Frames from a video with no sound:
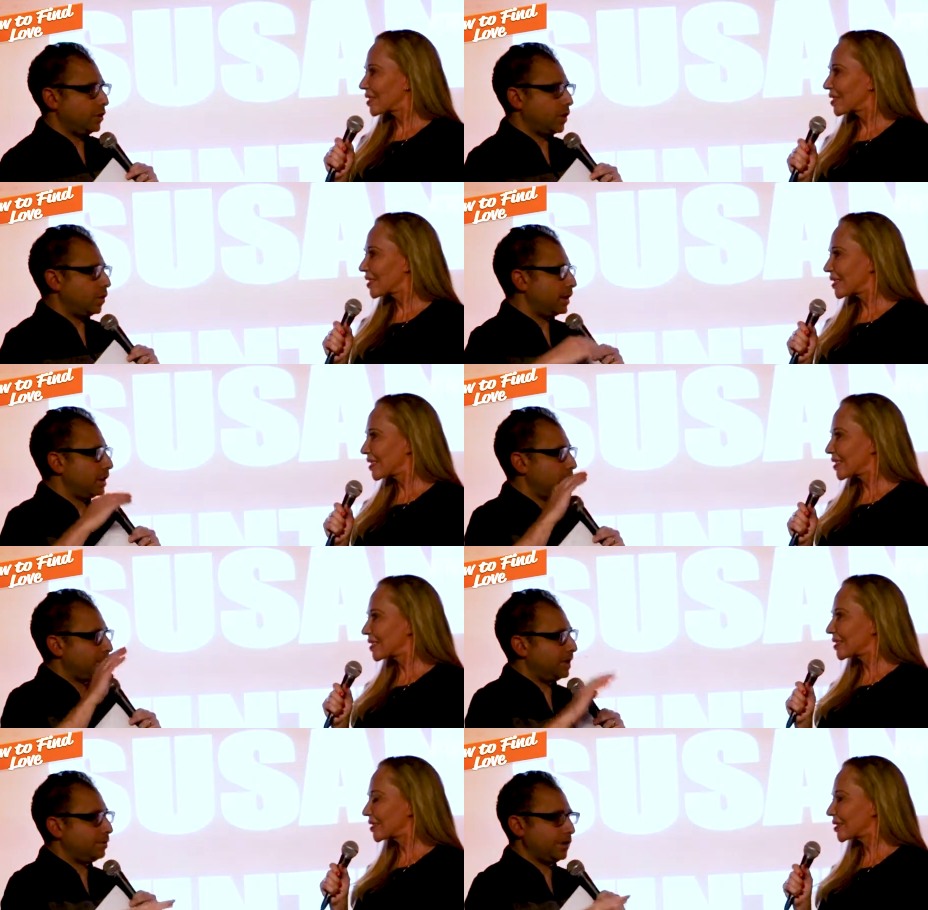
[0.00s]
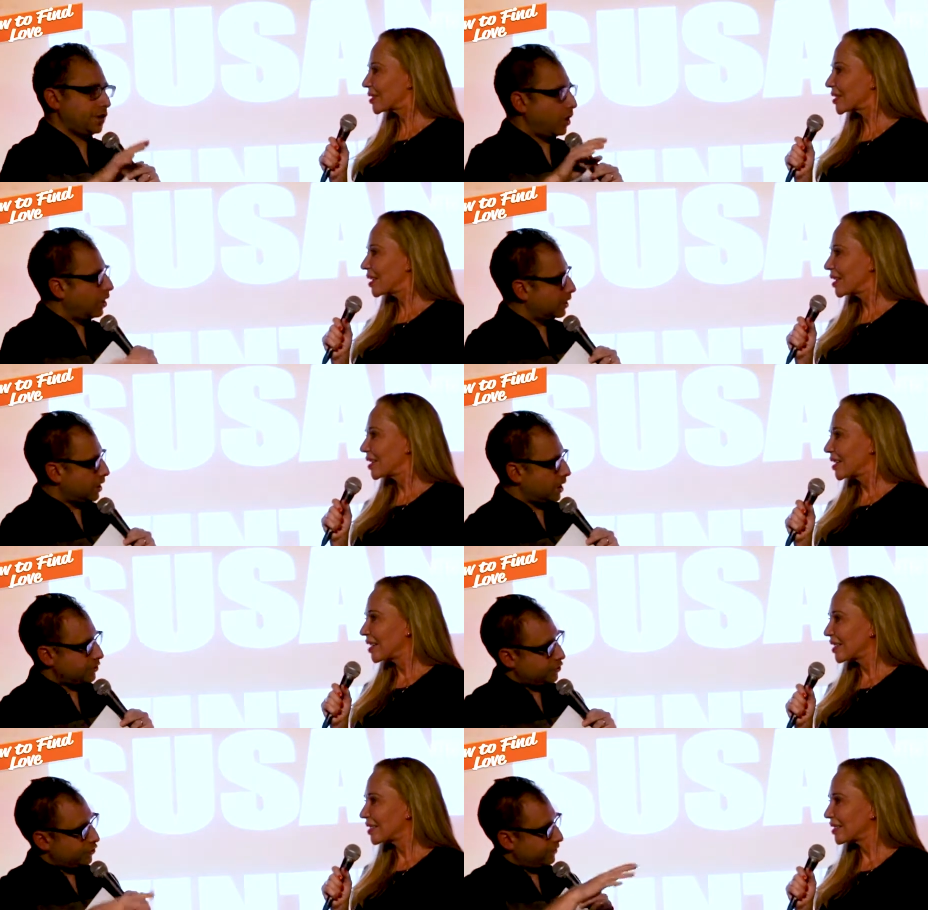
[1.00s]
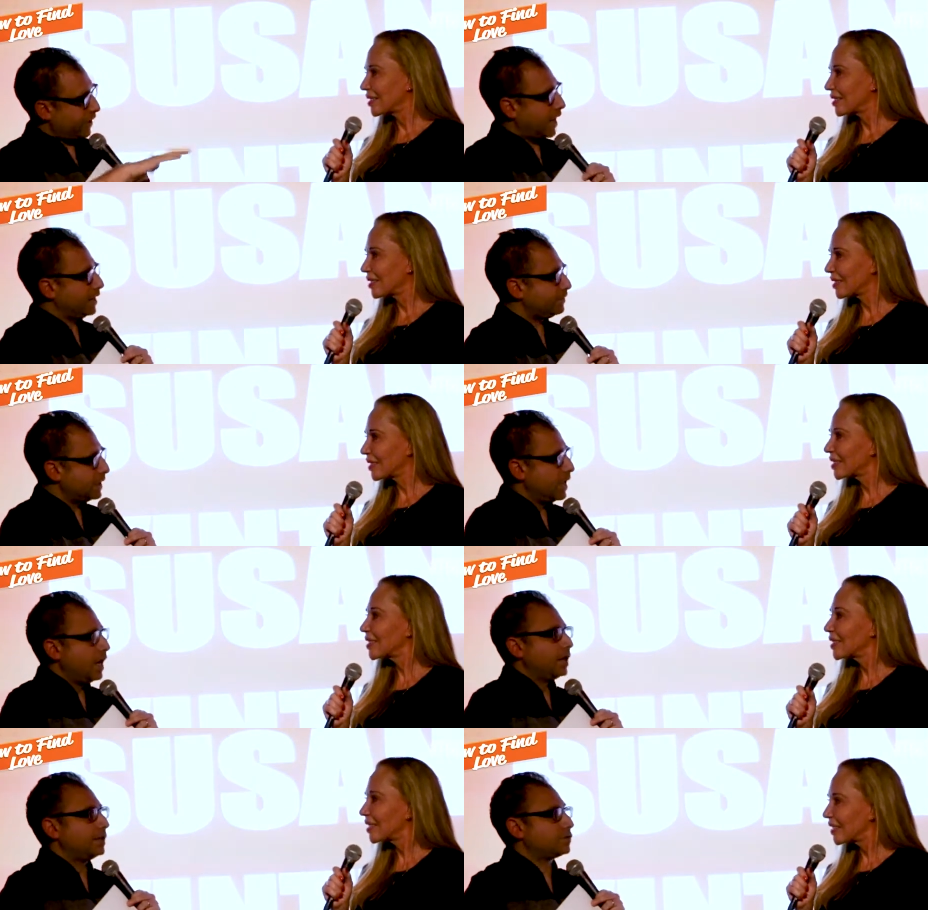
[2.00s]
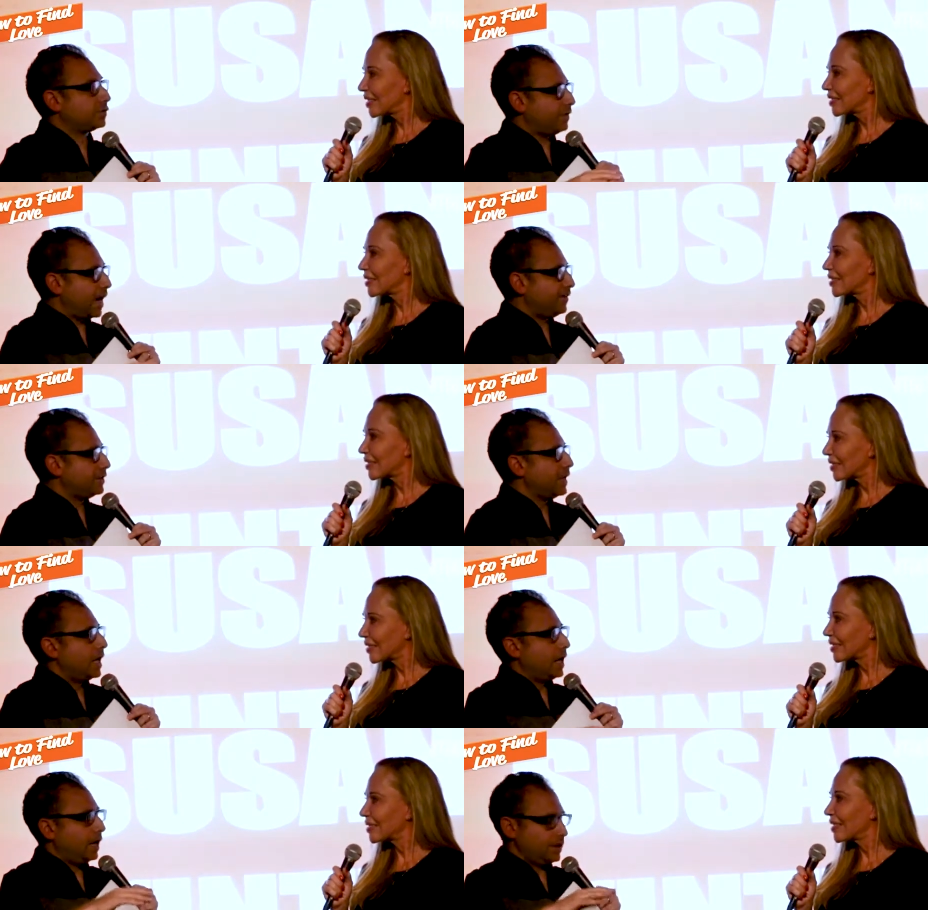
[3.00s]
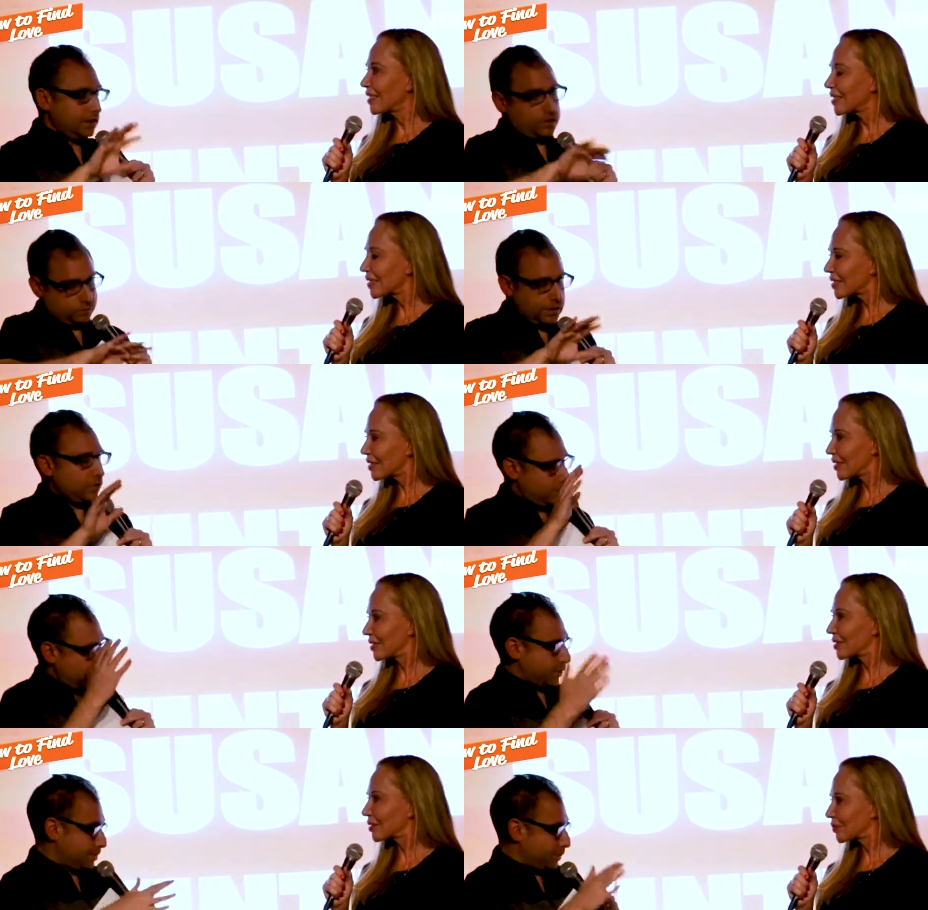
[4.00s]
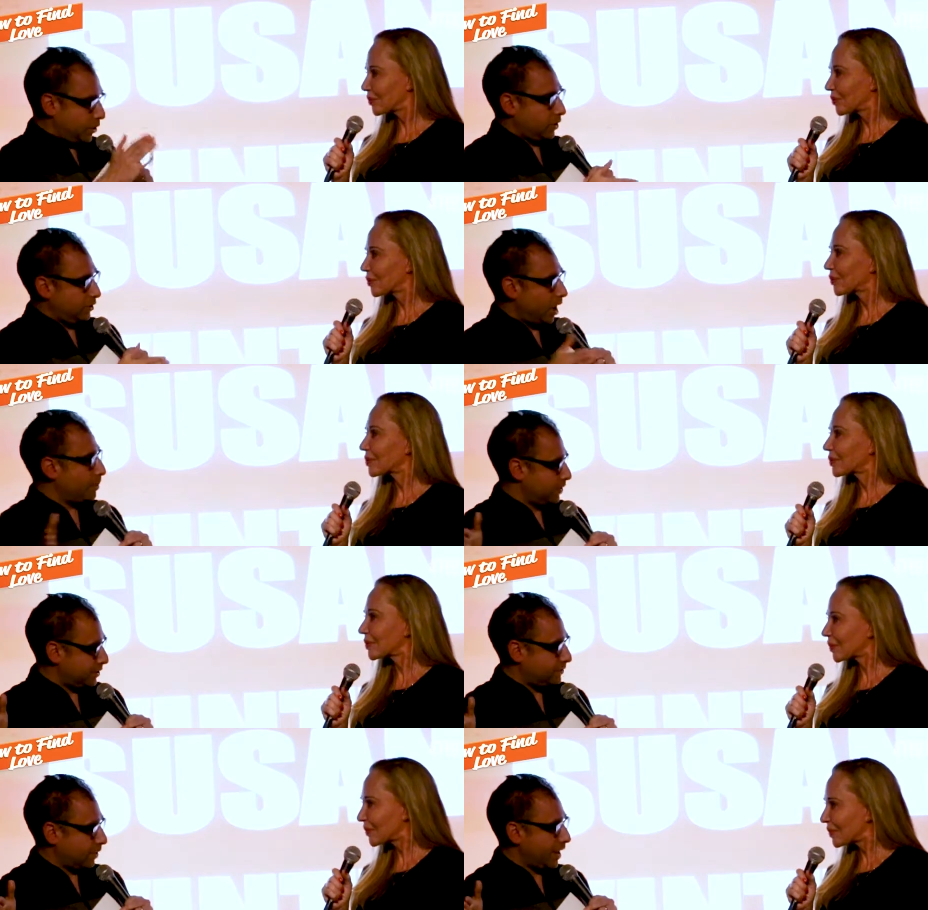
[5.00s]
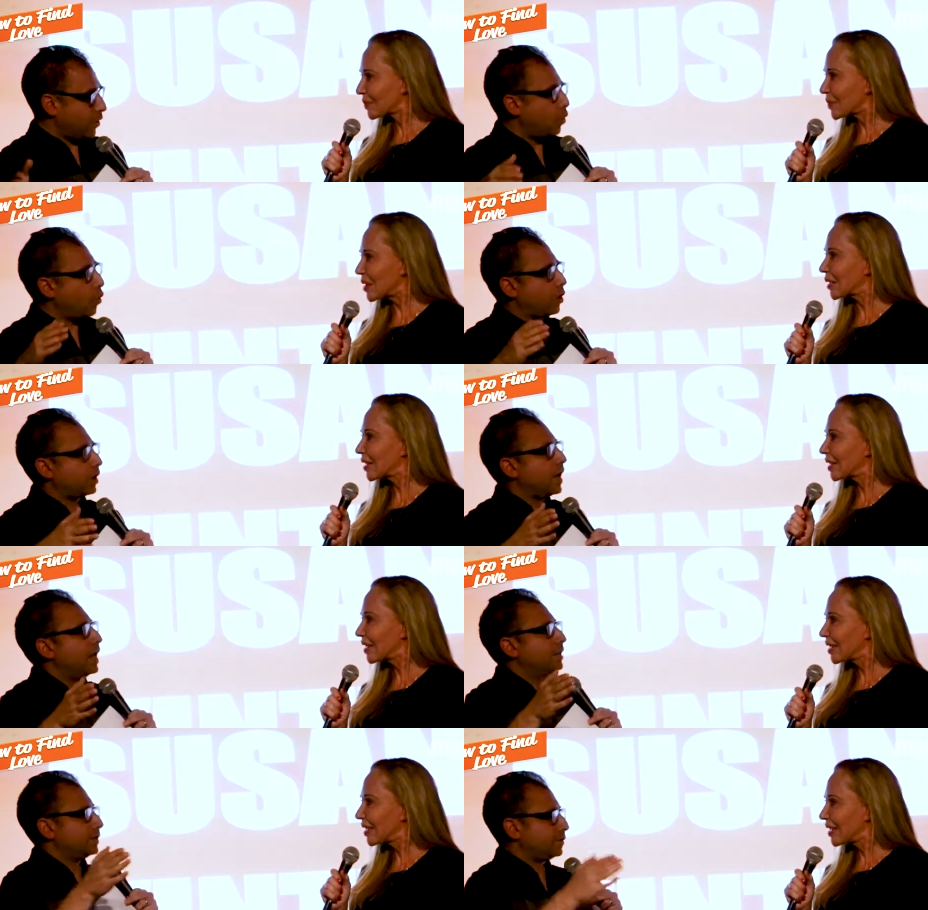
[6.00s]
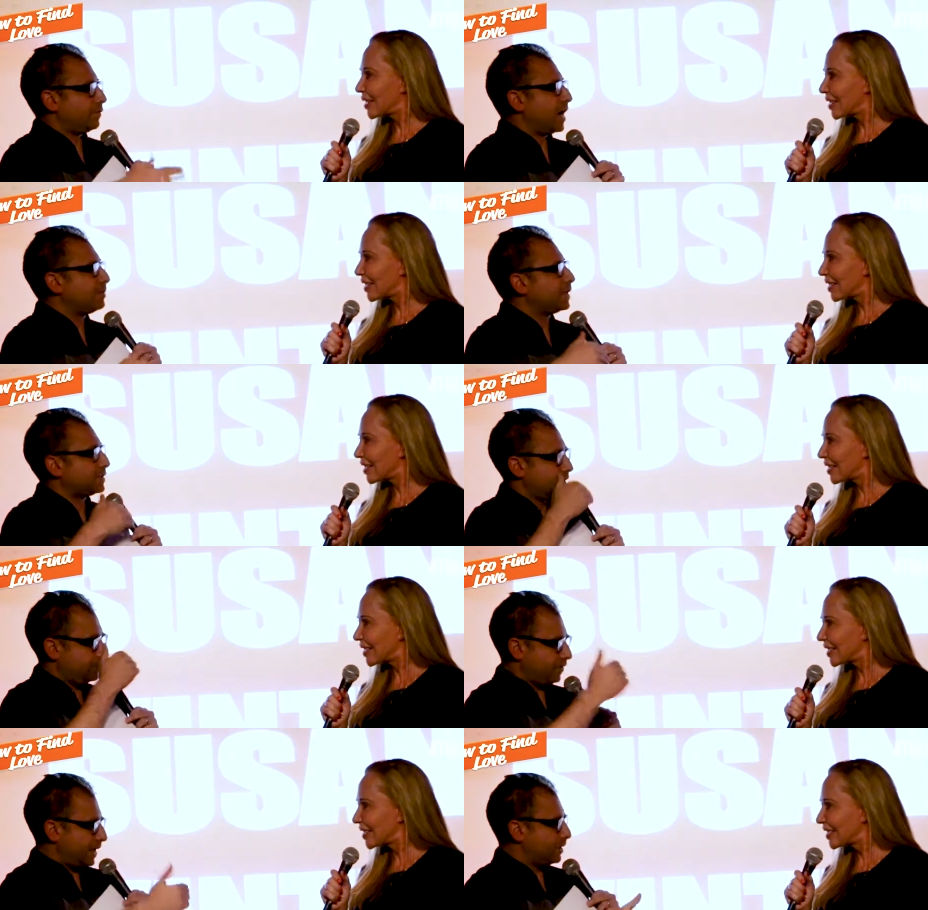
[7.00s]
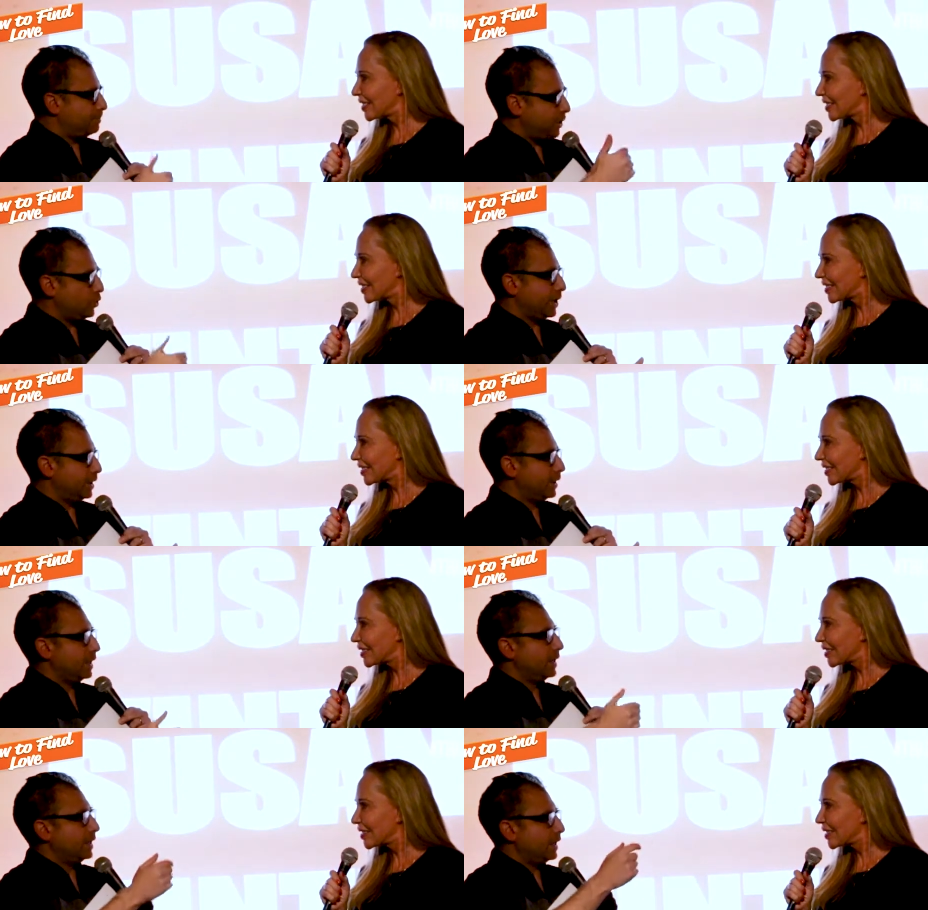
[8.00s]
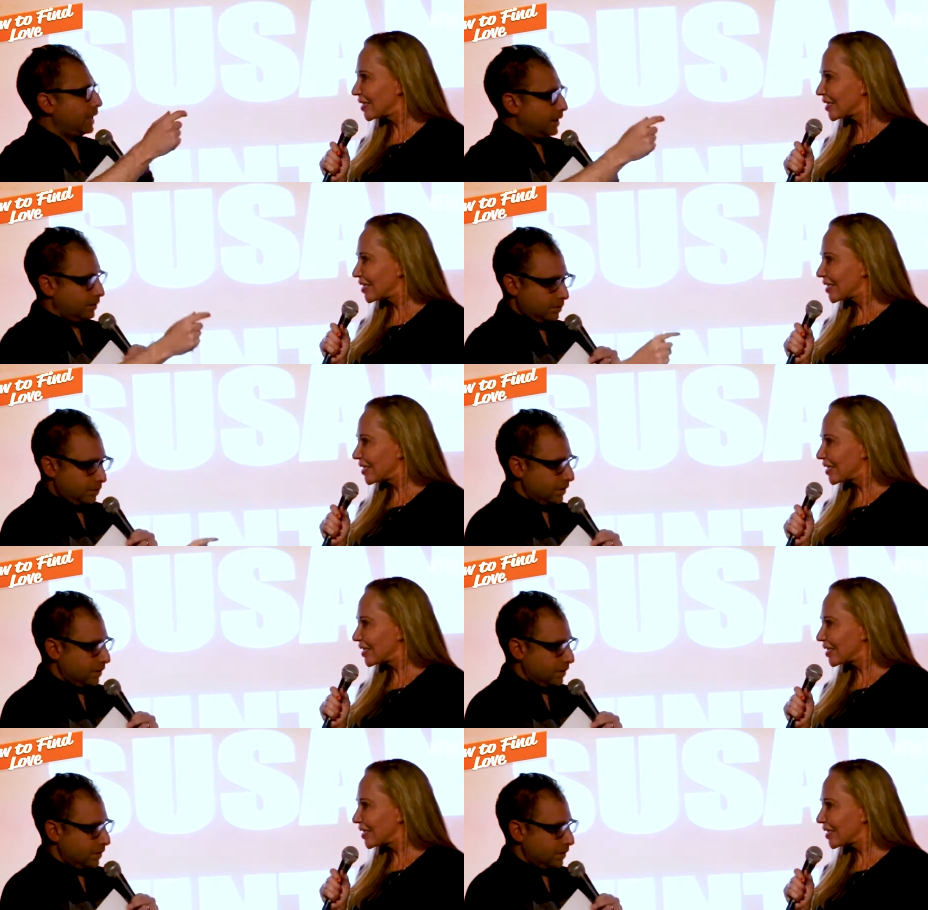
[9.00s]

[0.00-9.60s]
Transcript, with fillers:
Speaker 1: know, the people in the Holocaust who survived. They survived uh, either it, it, was pure numbers, right? Yeah. Or they survived because they could find the beauty in